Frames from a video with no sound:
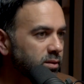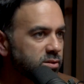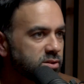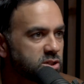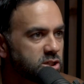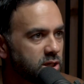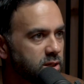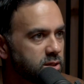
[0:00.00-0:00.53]
There's
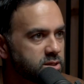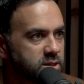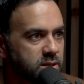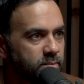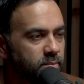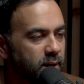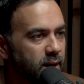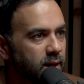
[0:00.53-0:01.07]
chairs in
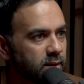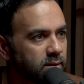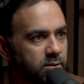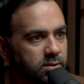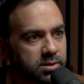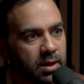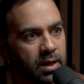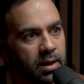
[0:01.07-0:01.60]
the back.
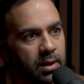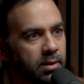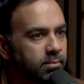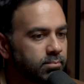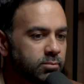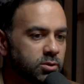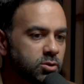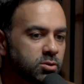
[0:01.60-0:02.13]
There's
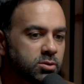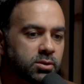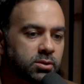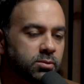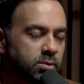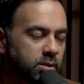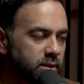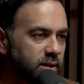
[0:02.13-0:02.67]

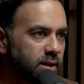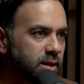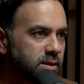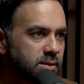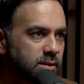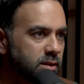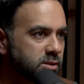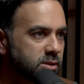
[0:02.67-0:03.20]
usually really
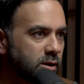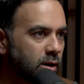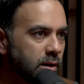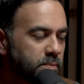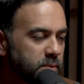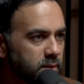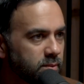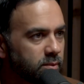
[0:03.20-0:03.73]
nice lush
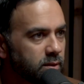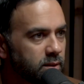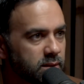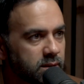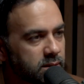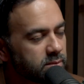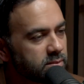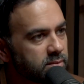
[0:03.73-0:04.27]
carpet where you
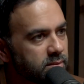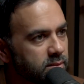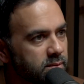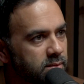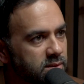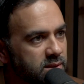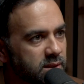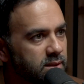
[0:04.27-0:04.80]
can
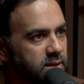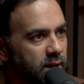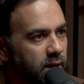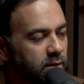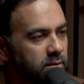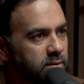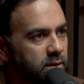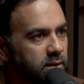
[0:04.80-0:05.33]
sit
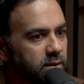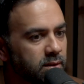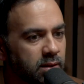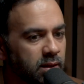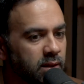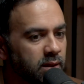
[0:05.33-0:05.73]
down and